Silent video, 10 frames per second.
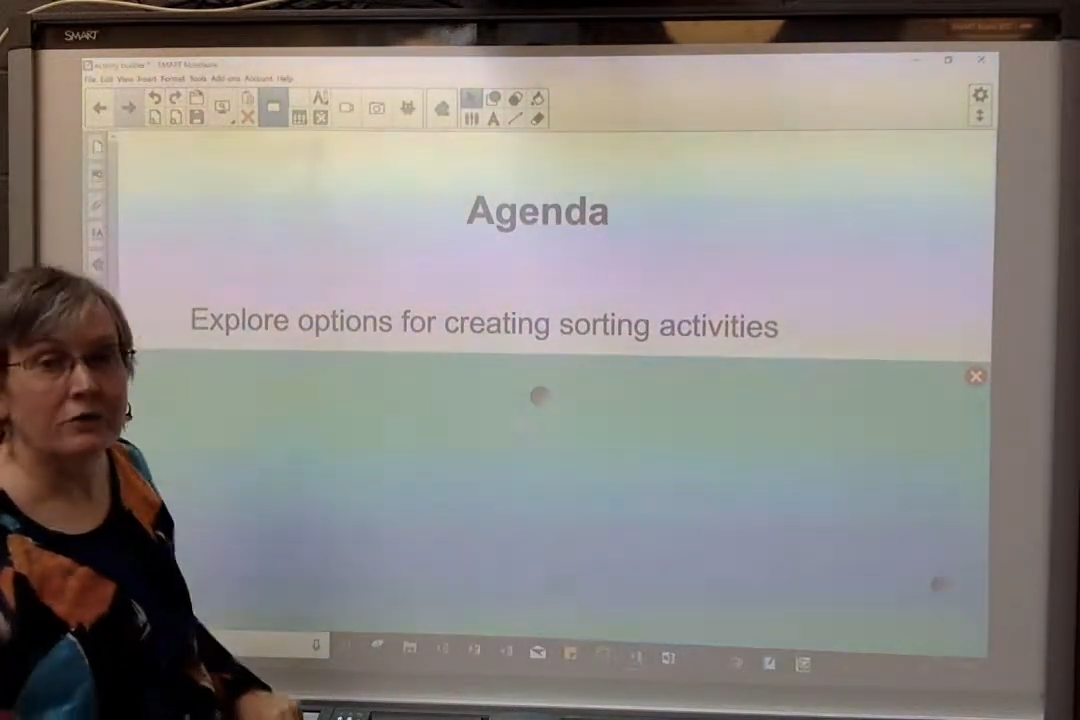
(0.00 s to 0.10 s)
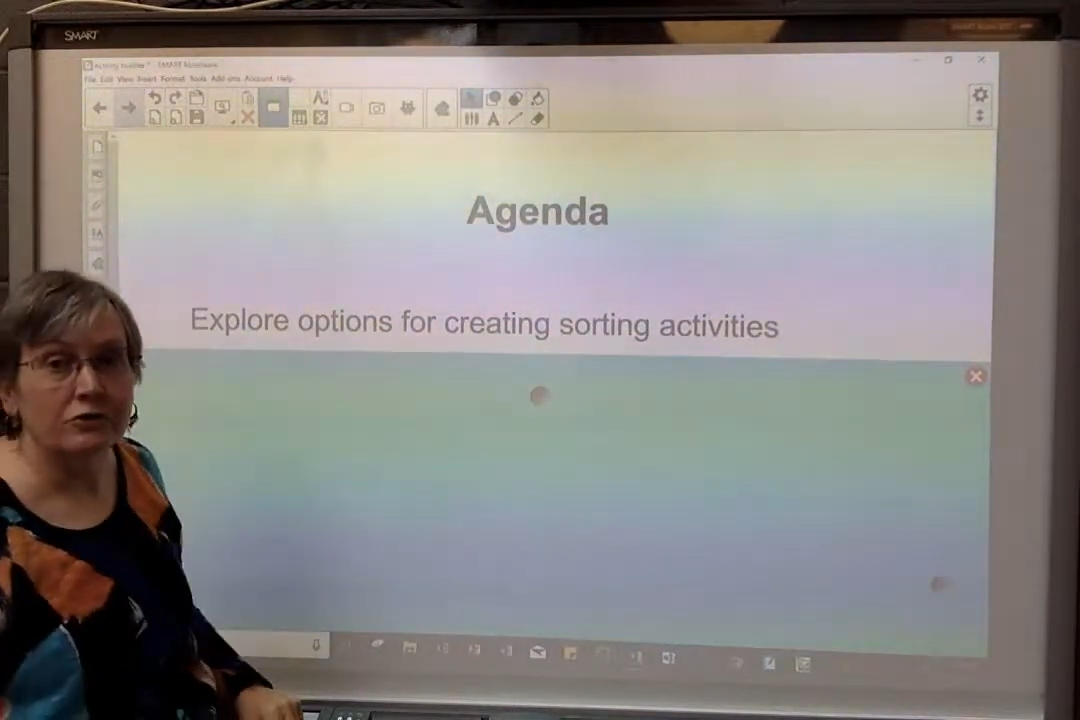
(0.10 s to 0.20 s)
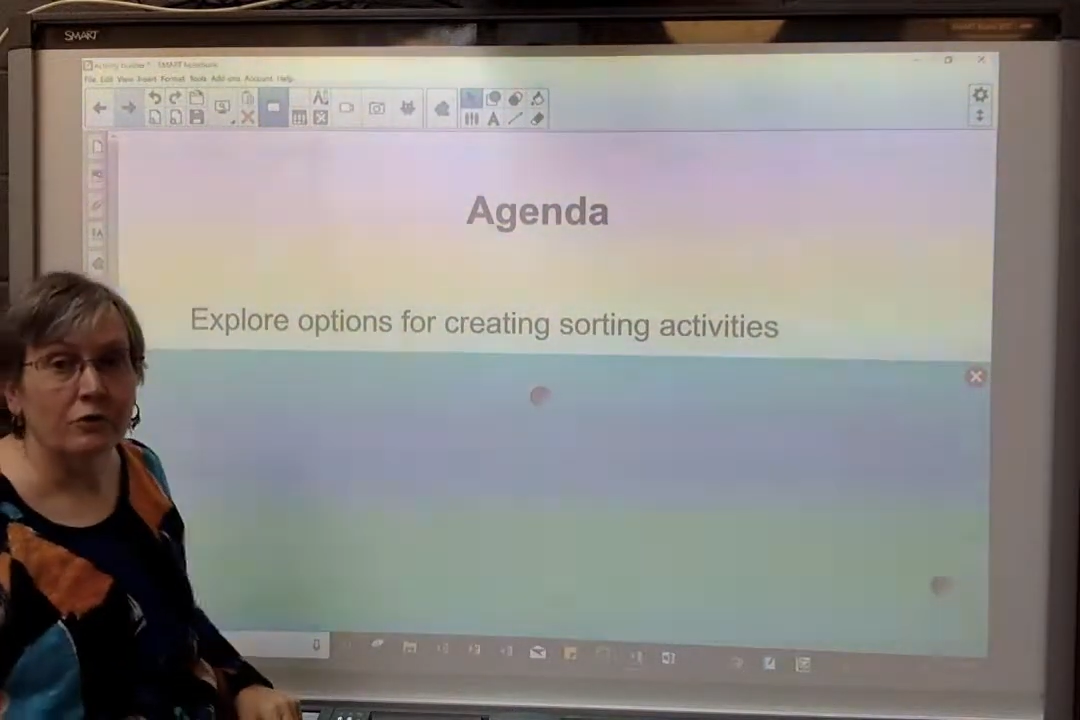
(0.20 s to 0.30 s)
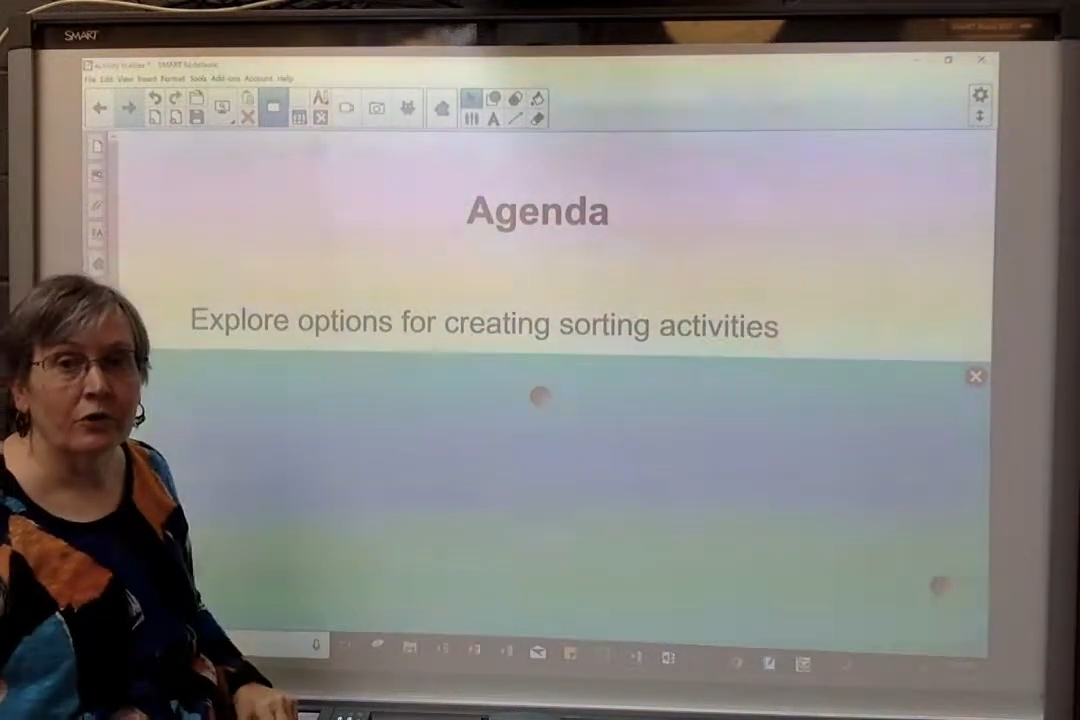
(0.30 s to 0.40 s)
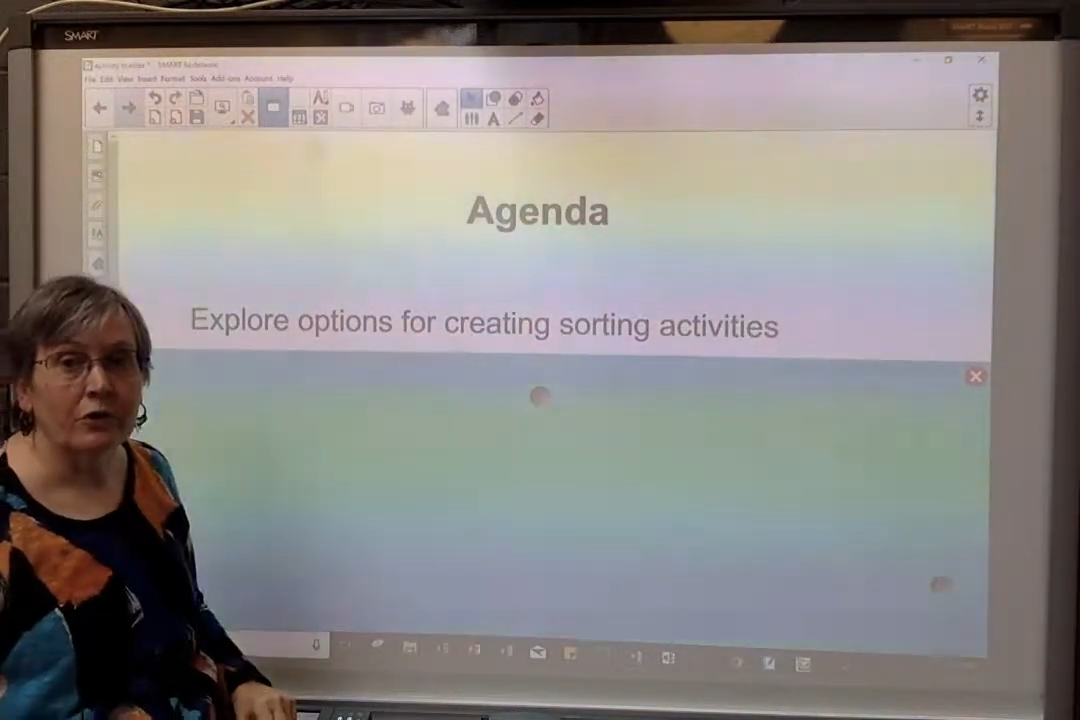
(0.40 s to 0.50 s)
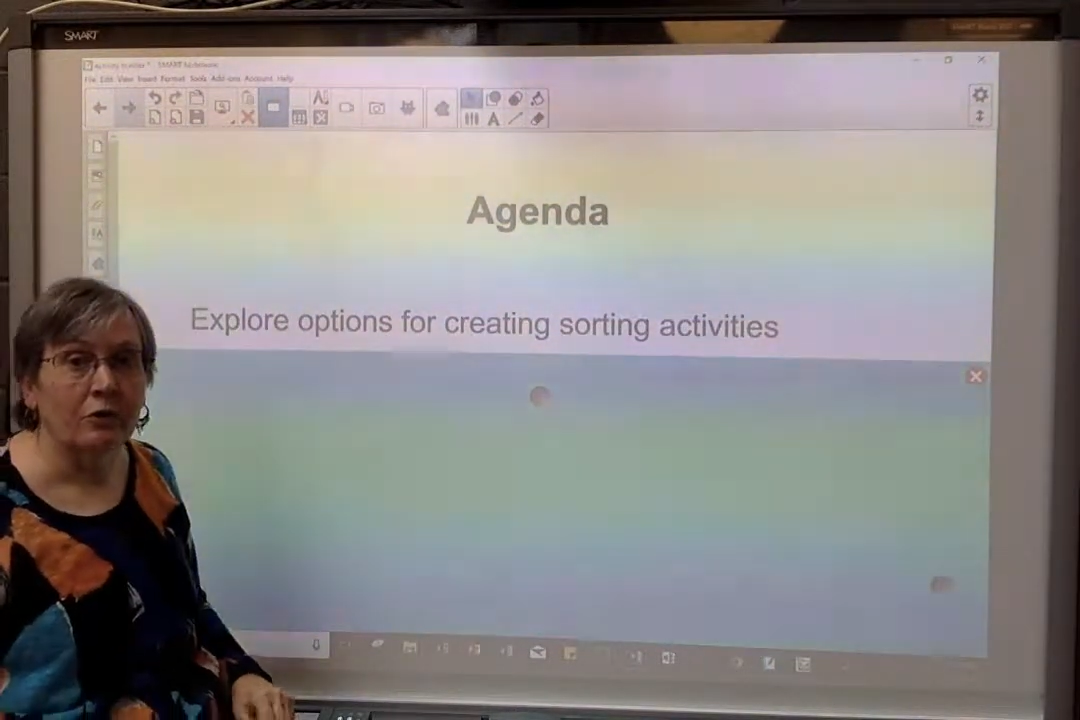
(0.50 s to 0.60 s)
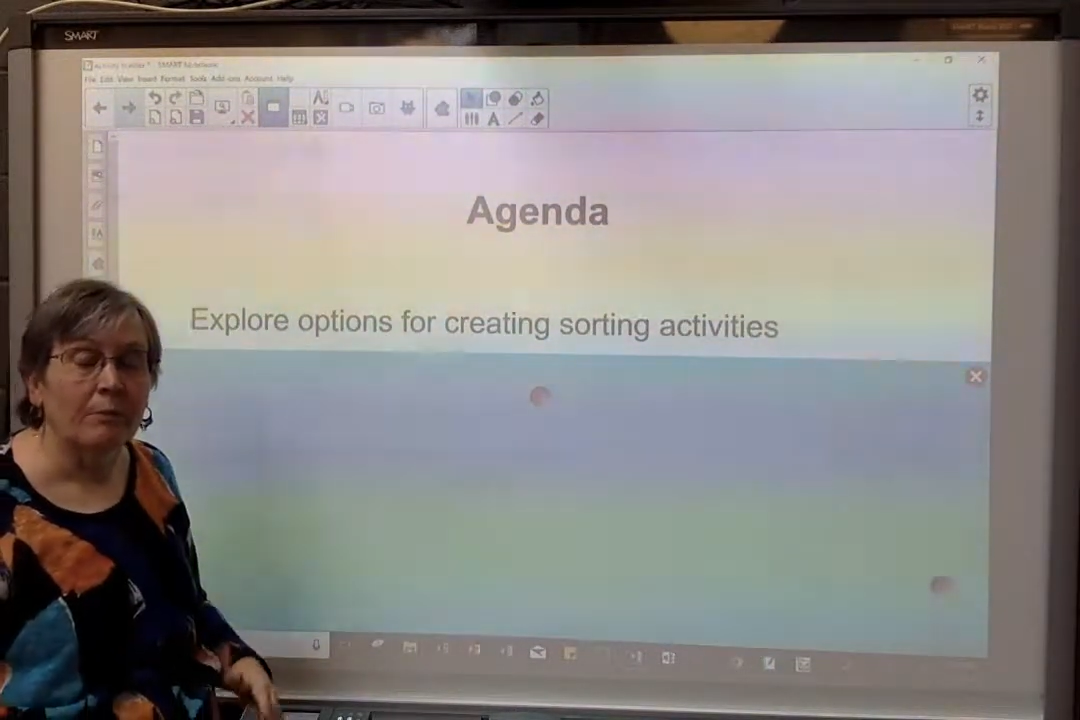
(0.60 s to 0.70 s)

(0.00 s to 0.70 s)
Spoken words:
sorting or